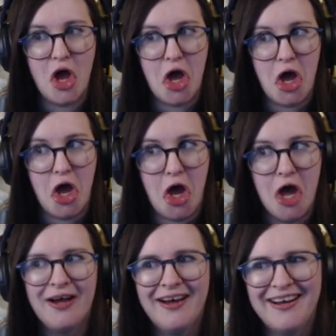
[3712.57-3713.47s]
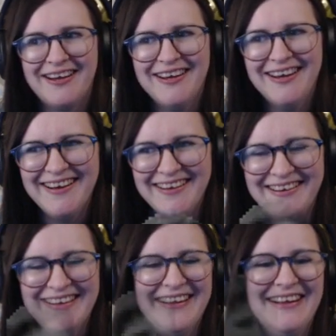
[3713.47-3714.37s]
I
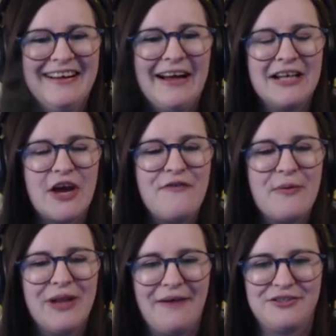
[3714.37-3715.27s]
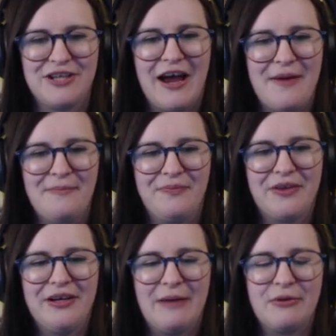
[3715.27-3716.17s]
don't think we'll have time.
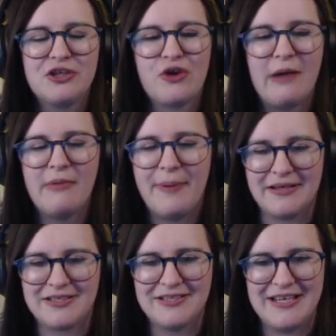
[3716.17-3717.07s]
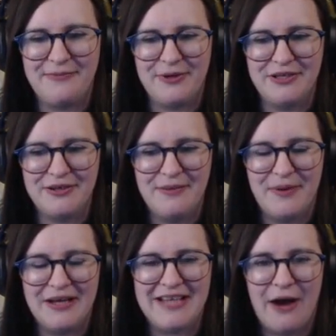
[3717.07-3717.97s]
I'm going to try my best to see if we can do it, but
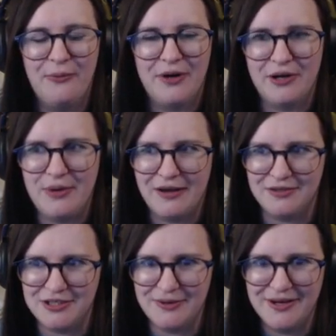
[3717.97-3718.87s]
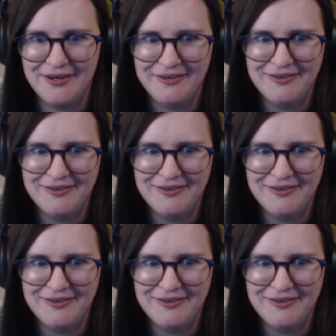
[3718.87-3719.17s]
I doubt we're going to be able to do it.